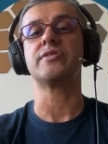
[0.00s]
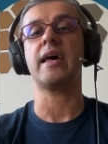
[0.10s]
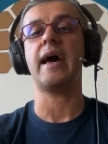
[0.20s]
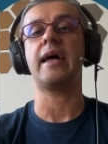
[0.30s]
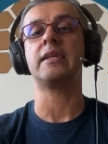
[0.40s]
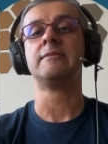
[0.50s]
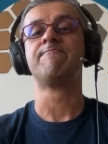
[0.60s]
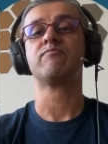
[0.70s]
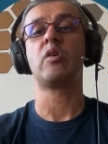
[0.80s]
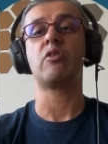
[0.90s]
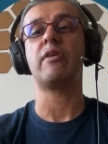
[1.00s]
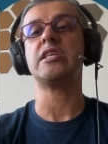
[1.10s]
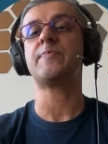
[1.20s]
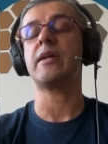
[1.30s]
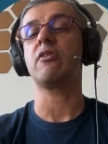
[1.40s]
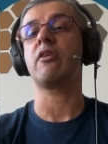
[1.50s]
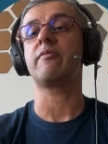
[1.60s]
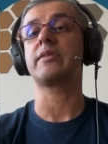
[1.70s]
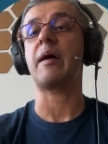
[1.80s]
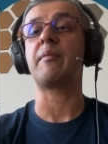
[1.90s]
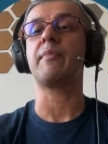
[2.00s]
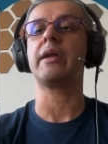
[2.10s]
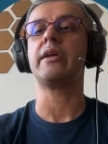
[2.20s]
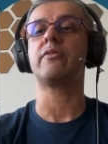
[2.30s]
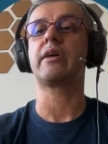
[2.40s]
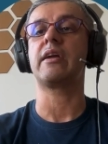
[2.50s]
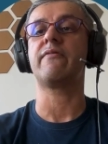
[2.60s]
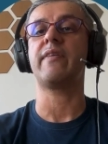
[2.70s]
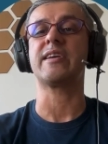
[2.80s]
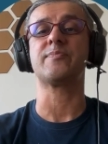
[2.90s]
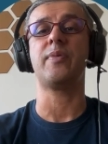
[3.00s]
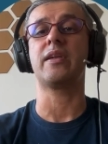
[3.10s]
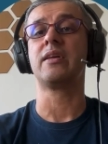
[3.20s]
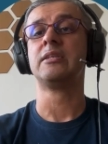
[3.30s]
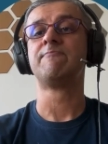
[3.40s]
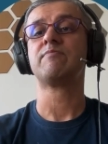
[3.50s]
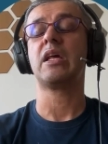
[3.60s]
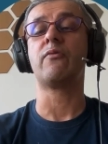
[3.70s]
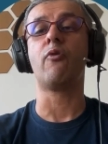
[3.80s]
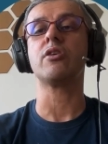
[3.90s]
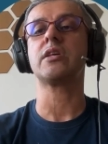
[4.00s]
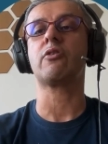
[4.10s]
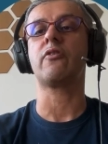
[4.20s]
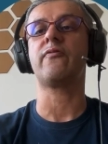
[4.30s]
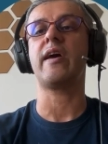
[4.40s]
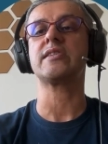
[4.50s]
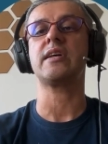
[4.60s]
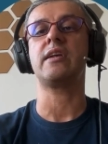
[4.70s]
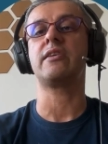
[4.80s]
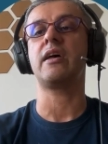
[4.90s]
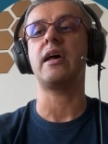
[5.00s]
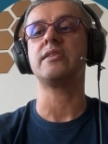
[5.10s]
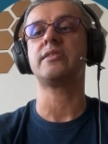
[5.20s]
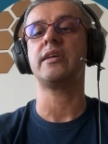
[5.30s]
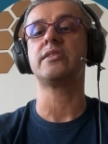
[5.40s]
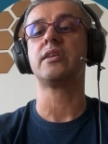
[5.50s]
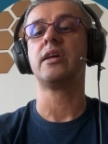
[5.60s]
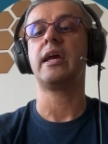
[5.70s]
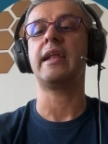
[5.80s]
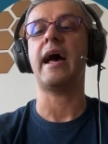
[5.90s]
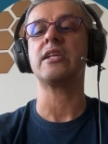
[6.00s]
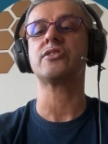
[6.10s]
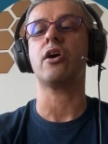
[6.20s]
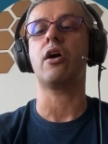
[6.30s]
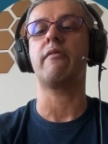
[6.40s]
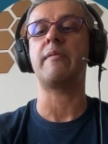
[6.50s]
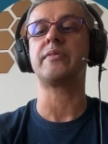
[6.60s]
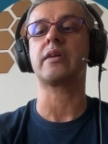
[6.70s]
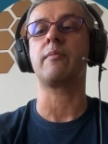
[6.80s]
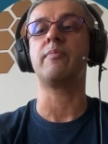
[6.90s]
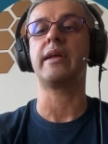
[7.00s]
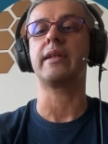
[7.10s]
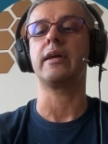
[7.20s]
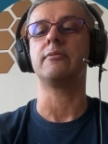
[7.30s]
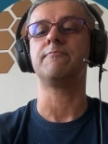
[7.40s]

and you had to really spend a lot of time and money to get it fixed. But it was a good fix and it has since enhanced our website completely.